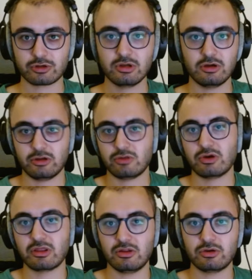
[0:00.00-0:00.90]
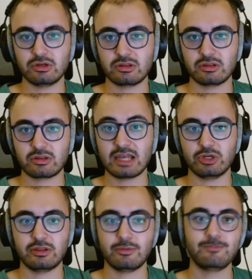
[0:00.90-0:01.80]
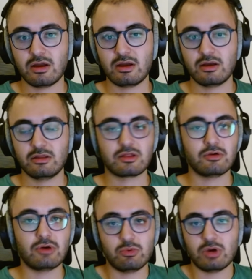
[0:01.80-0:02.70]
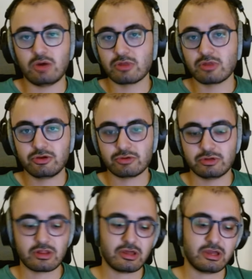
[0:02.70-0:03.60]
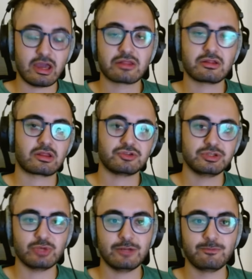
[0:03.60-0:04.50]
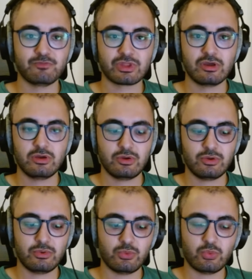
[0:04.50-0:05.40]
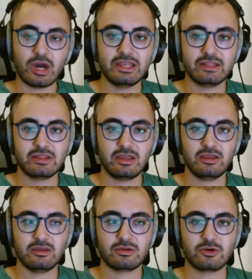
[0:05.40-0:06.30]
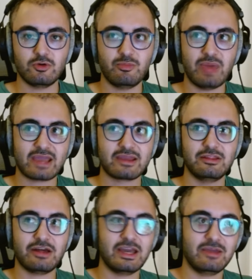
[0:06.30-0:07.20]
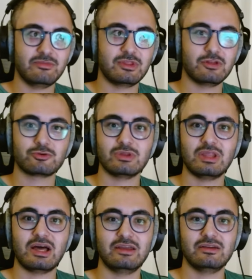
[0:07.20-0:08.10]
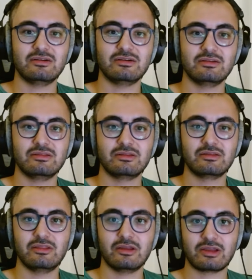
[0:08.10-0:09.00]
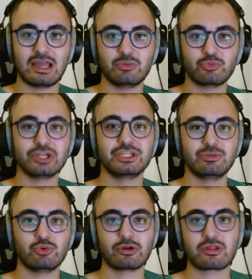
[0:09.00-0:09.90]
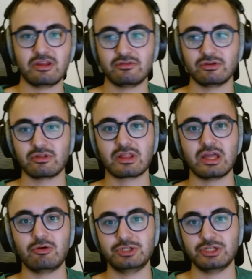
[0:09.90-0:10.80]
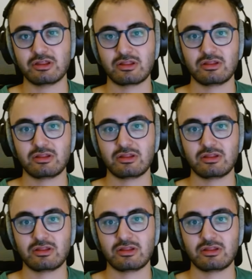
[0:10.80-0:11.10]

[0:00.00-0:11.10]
Otherwise, you couldn't calibrate them. So I was curious. I asked ExtremeRate, why did they go back in time to rely on the calibration boards if there's now just